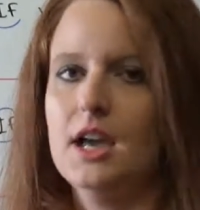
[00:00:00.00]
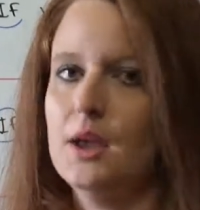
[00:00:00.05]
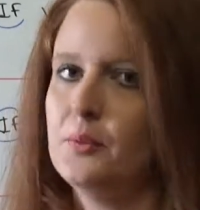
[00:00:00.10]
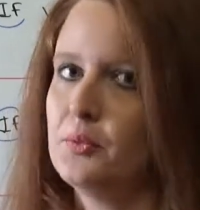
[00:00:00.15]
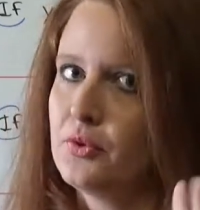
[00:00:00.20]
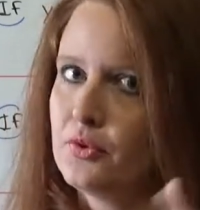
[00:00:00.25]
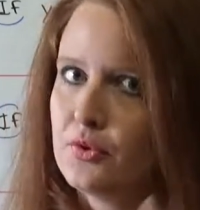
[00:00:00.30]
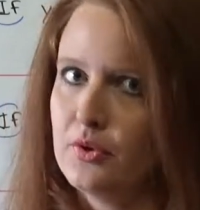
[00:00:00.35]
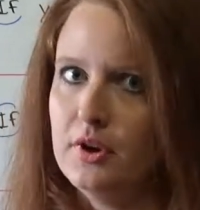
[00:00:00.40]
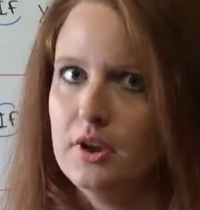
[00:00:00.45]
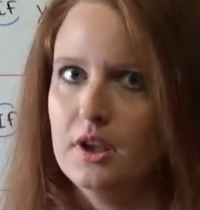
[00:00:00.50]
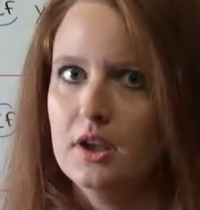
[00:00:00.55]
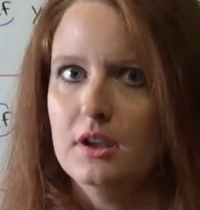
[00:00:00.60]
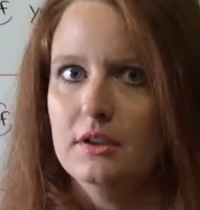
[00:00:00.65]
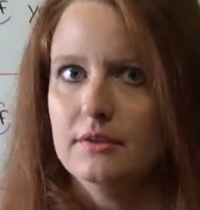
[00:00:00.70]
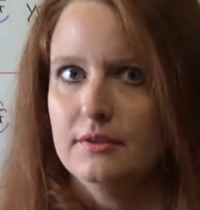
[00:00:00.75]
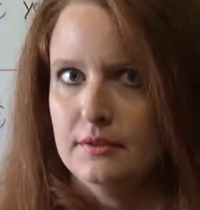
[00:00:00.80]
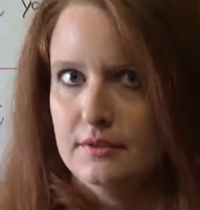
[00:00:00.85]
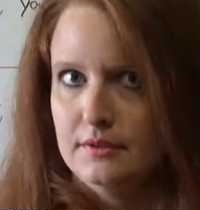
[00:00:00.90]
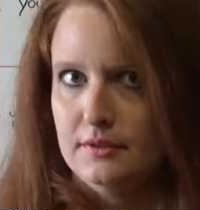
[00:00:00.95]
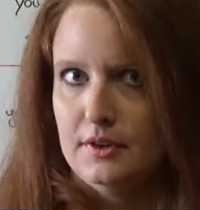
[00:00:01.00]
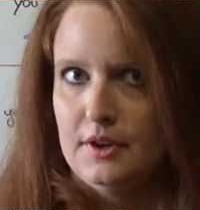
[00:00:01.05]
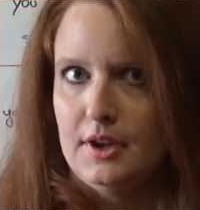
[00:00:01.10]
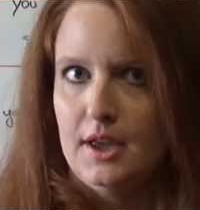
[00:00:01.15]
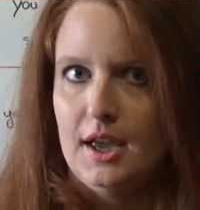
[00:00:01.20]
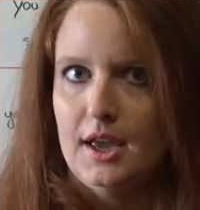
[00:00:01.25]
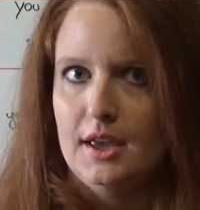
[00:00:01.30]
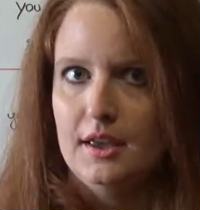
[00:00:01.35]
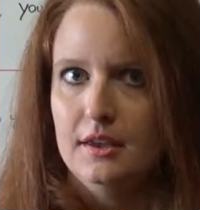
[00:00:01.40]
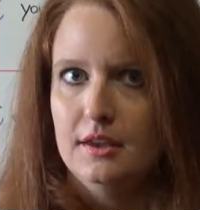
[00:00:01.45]
type 3,
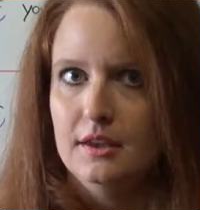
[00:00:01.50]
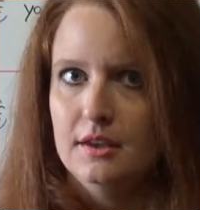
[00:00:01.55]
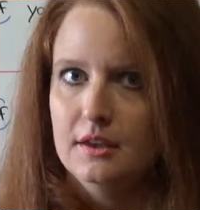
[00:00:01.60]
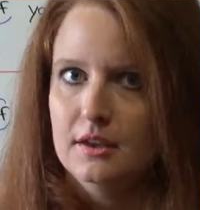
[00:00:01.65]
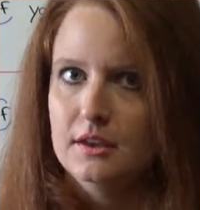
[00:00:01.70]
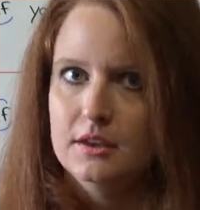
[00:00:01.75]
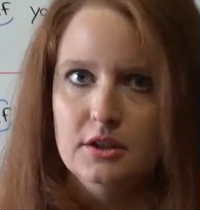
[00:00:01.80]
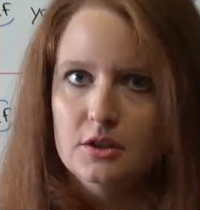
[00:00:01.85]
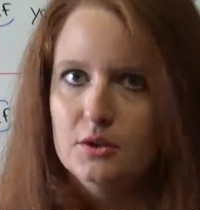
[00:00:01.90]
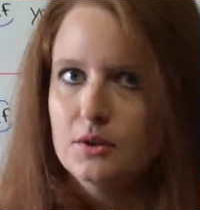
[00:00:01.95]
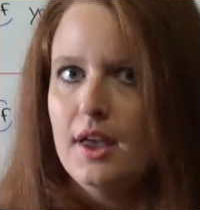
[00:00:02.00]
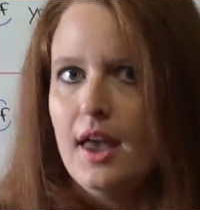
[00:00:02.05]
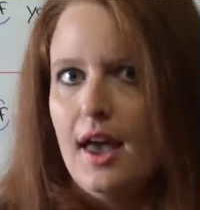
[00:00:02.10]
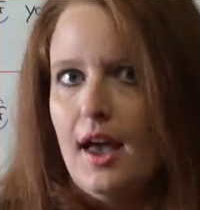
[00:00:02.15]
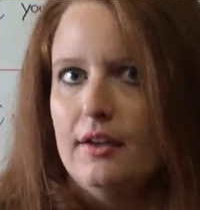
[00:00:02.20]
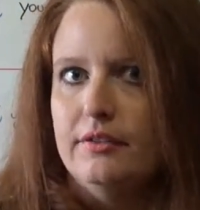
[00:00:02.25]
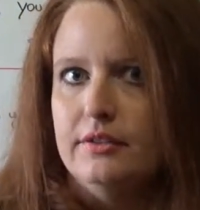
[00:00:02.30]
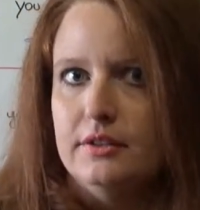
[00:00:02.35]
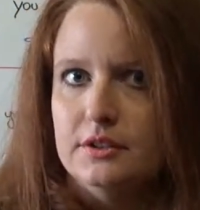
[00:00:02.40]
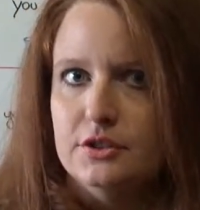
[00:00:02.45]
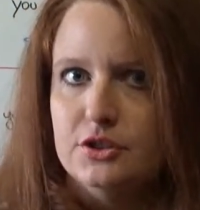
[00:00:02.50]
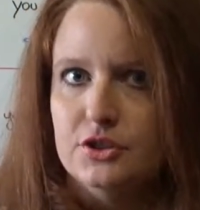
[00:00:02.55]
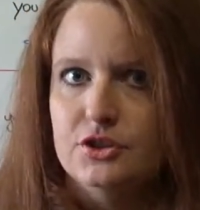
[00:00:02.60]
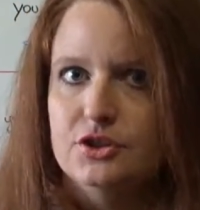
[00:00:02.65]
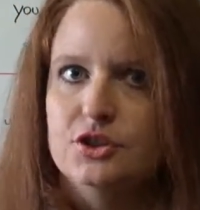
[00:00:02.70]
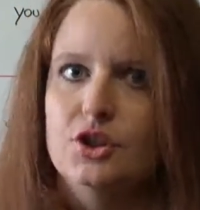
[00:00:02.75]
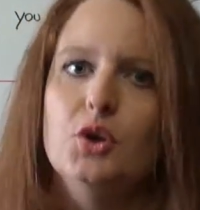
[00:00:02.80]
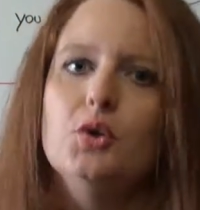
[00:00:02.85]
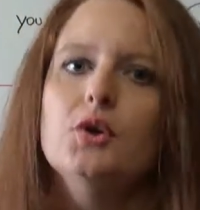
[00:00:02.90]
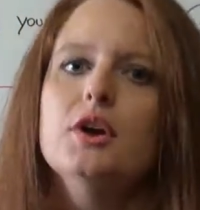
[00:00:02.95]
okay, you haven't,
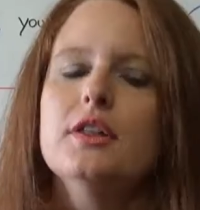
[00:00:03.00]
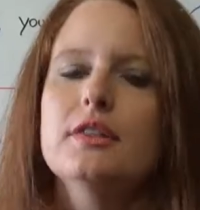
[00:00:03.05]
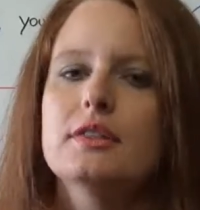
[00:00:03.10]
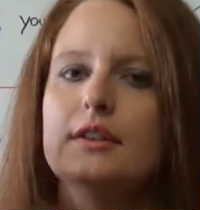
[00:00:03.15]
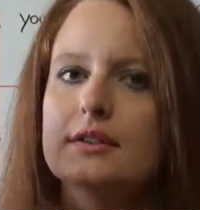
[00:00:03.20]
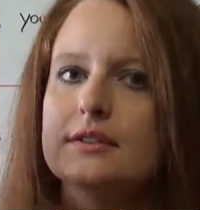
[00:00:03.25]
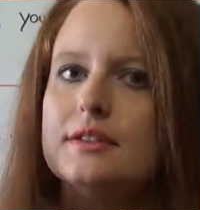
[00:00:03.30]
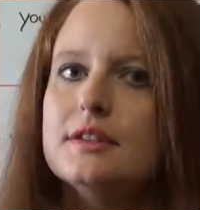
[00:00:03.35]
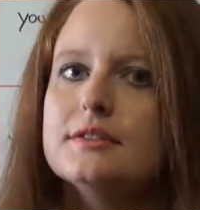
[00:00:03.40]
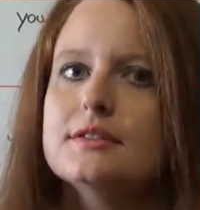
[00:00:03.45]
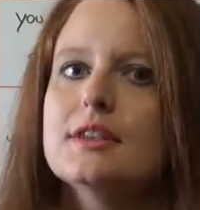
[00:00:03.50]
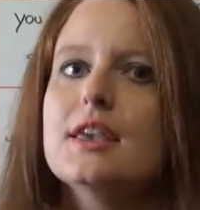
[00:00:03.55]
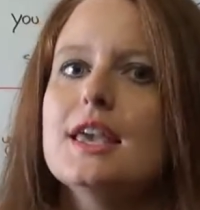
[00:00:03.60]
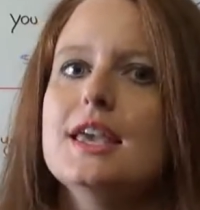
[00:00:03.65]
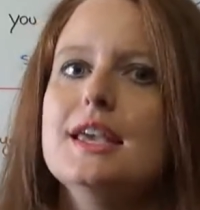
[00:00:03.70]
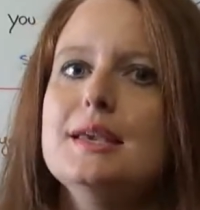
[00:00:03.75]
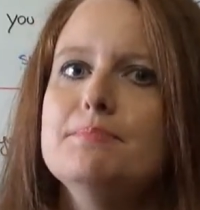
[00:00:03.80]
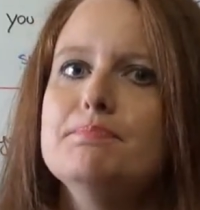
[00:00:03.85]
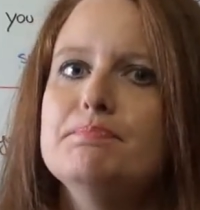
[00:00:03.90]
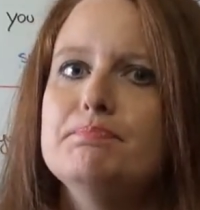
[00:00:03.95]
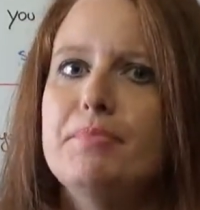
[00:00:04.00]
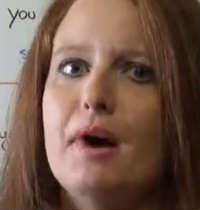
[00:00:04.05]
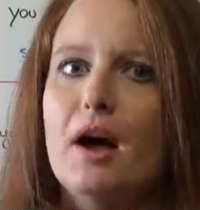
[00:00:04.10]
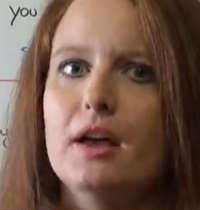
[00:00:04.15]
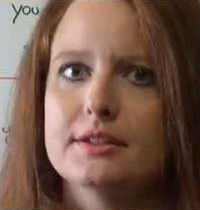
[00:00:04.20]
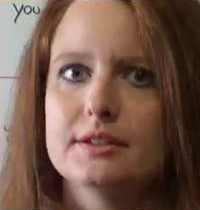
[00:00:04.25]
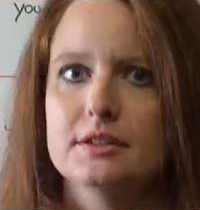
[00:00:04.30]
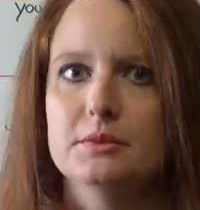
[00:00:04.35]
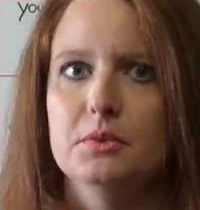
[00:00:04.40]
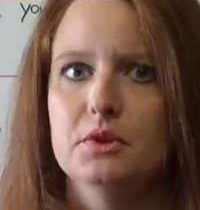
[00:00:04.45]
so this is
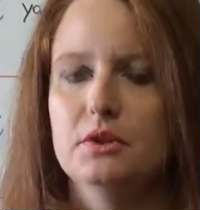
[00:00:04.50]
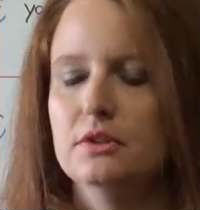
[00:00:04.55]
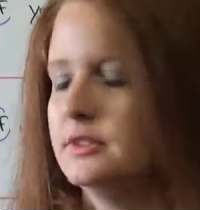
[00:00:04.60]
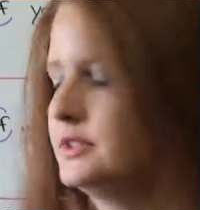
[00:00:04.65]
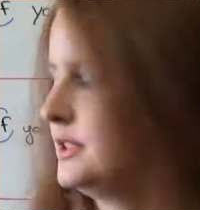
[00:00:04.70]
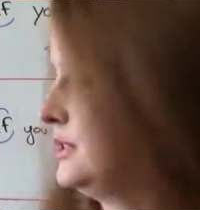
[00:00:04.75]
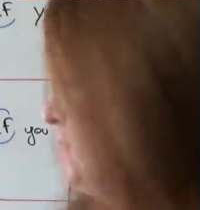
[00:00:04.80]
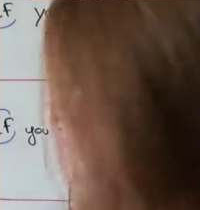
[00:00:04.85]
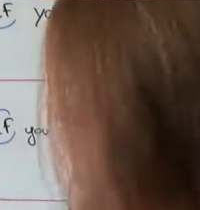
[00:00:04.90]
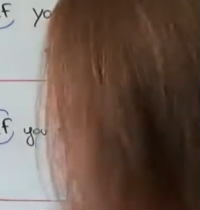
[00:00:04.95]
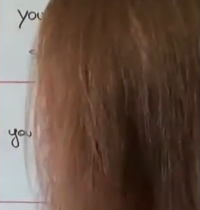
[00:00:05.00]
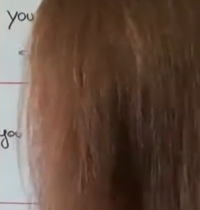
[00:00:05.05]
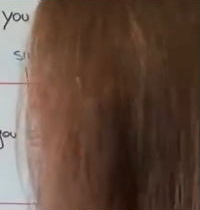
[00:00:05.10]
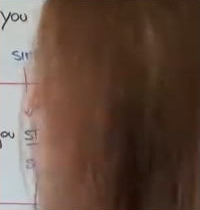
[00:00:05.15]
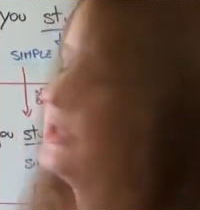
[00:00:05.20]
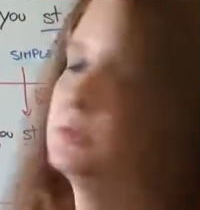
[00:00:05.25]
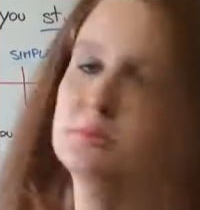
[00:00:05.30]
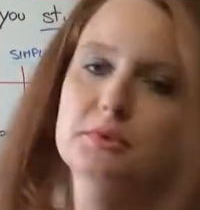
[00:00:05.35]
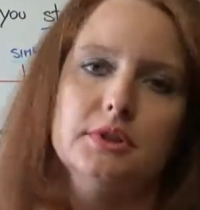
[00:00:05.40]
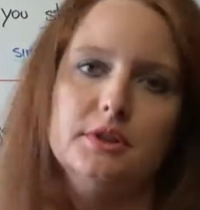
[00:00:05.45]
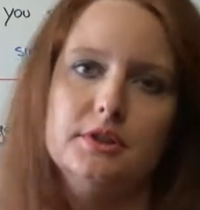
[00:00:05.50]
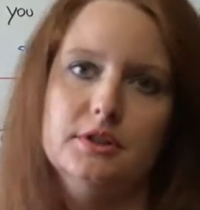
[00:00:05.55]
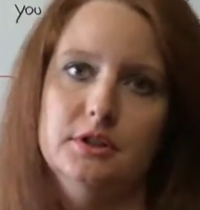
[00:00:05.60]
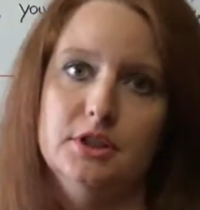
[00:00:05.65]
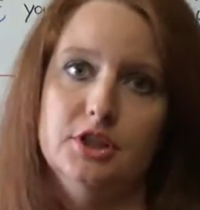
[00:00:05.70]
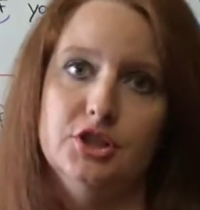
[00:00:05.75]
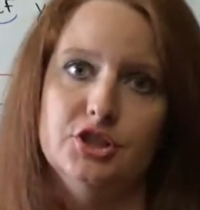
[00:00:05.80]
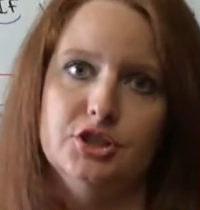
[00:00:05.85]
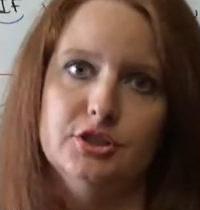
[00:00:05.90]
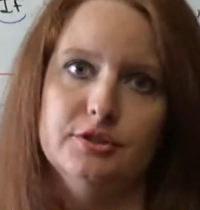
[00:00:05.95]
impossible, it's impossible
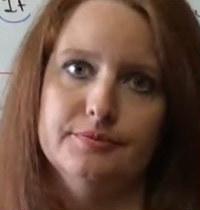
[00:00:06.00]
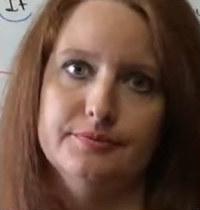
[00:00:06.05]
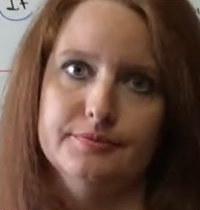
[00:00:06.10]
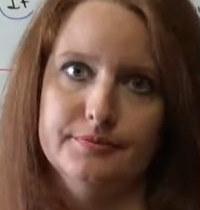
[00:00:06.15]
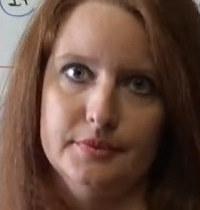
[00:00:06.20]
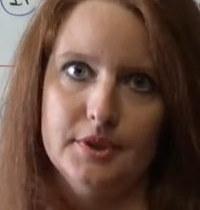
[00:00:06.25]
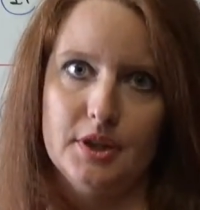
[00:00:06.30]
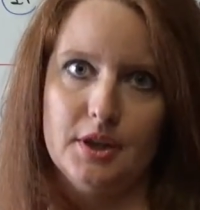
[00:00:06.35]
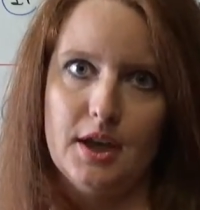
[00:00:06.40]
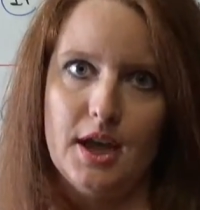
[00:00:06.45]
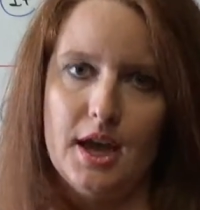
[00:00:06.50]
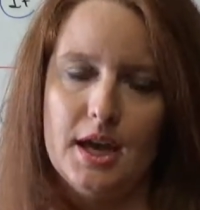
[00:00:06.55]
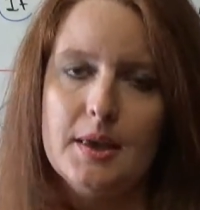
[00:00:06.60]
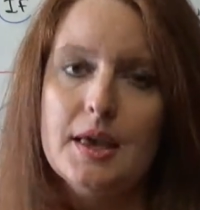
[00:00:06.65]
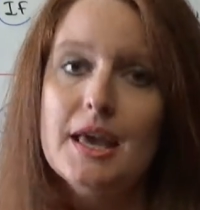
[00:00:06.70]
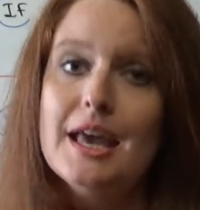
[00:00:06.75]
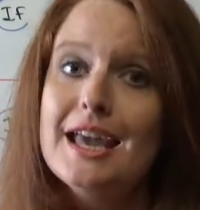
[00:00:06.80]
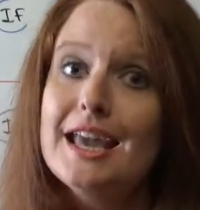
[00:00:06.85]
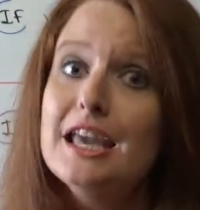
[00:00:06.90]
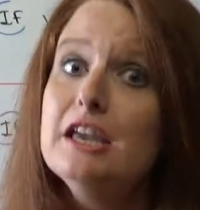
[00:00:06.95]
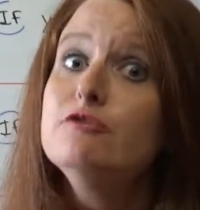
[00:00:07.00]
condition, okay?